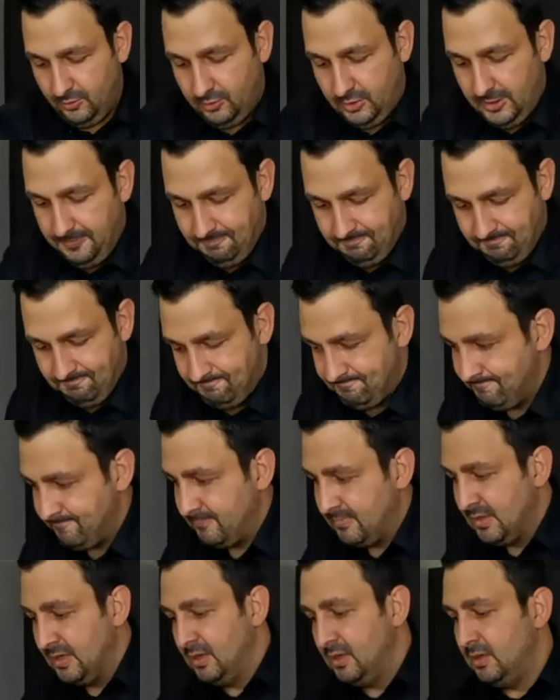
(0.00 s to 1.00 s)
Okay.
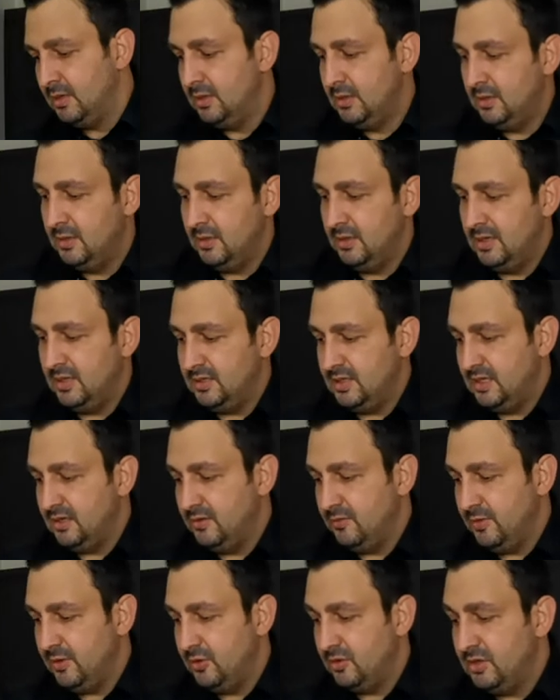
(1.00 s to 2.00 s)
And then
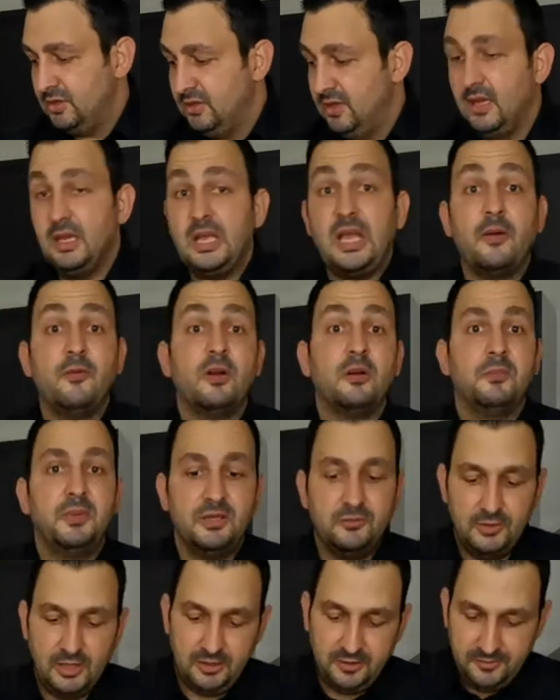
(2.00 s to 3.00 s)
we're gonna take our
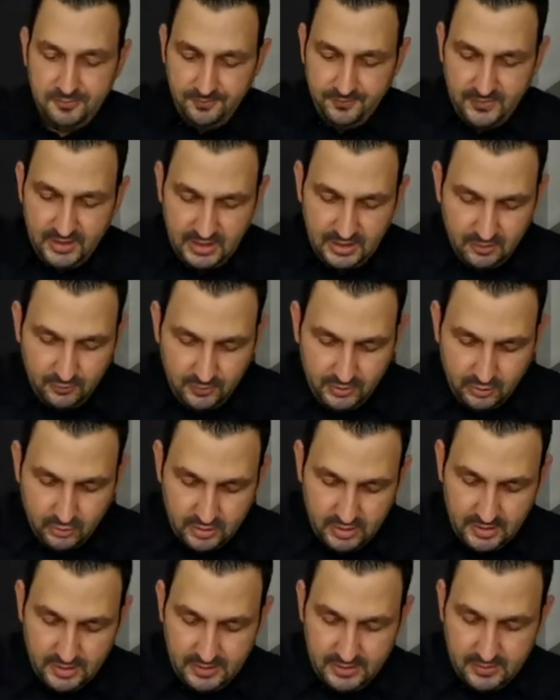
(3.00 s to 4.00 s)
muddler and we're
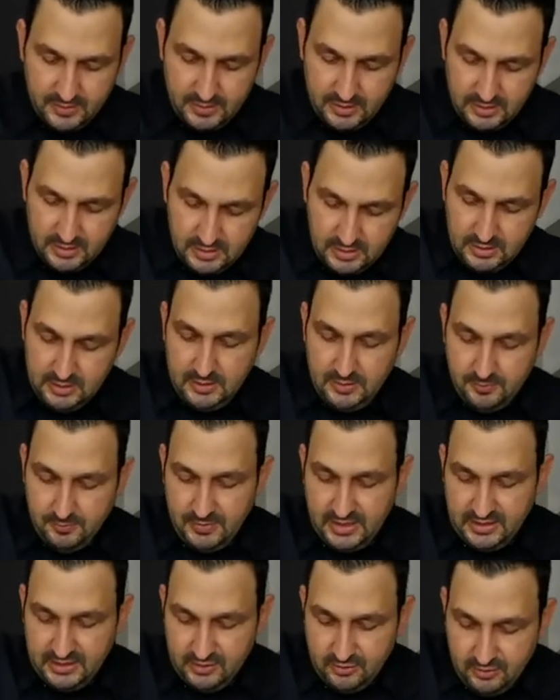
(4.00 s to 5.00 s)
gonna
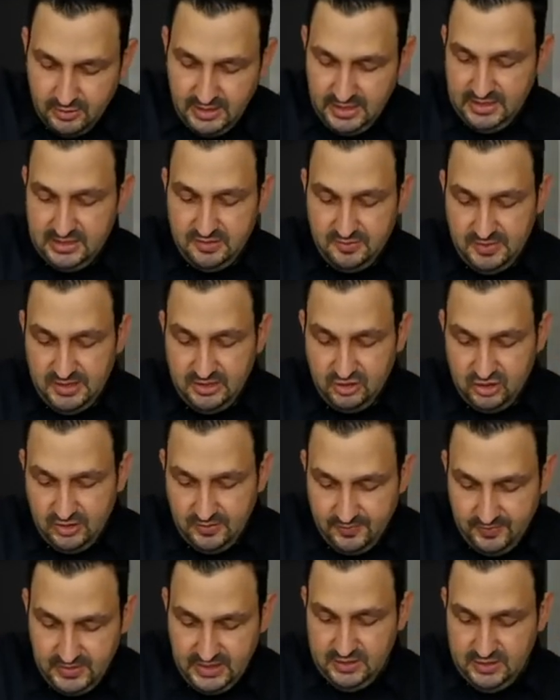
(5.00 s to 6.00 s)
muddle as much
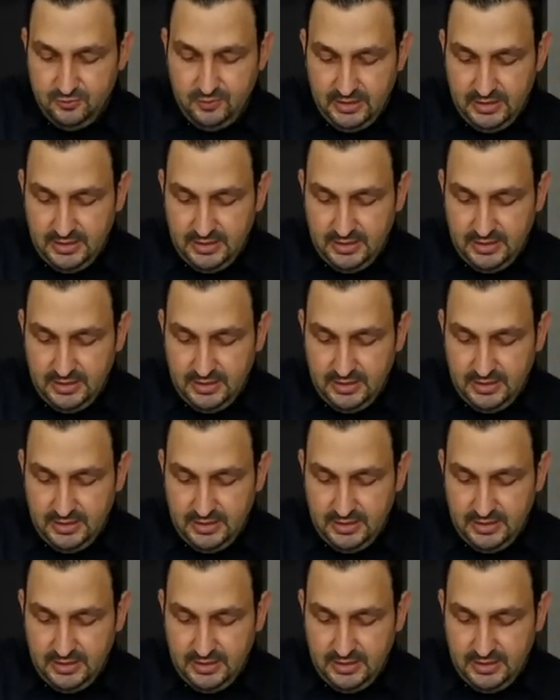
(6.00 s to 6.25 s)
as we